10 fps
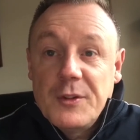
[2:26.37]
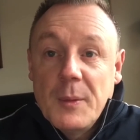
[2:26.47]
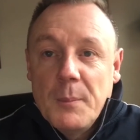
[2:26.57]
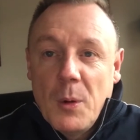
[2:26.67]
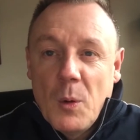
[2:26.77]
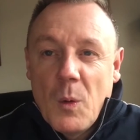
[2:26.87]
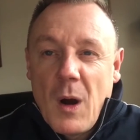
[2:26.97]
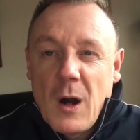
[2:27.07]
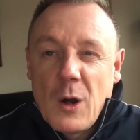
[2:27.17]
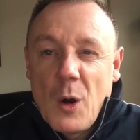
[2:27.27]
simple,
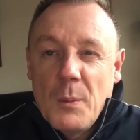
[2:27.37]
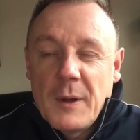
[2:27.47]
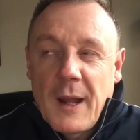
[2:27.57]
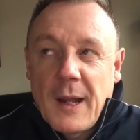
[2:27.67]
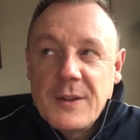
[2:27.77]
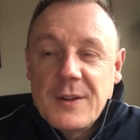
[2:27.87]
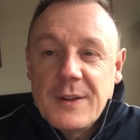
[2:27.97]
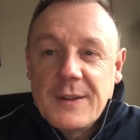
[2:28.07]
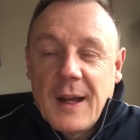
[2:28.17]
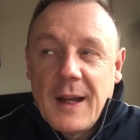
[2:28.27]
uncomplicated,